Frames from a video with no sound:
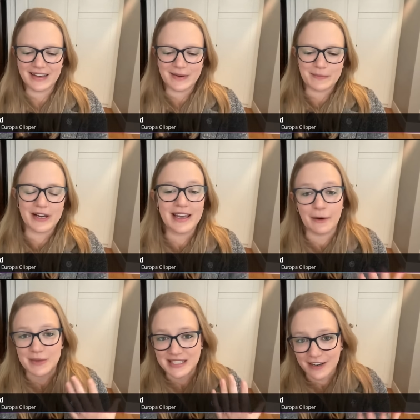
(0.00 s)
But yeah,
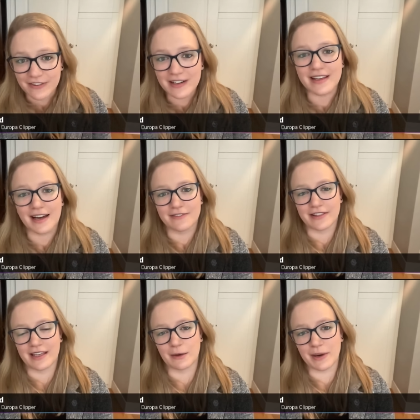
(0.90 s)
we definitely have to
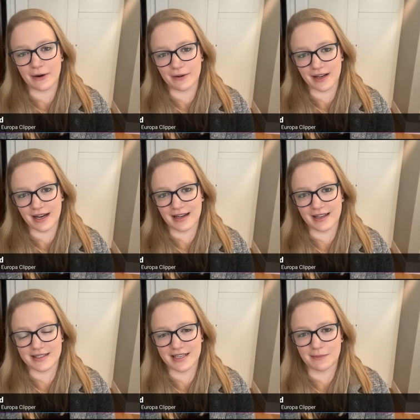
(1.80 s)
think about
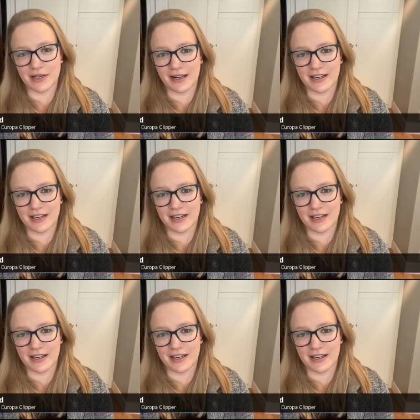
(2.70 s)
controlling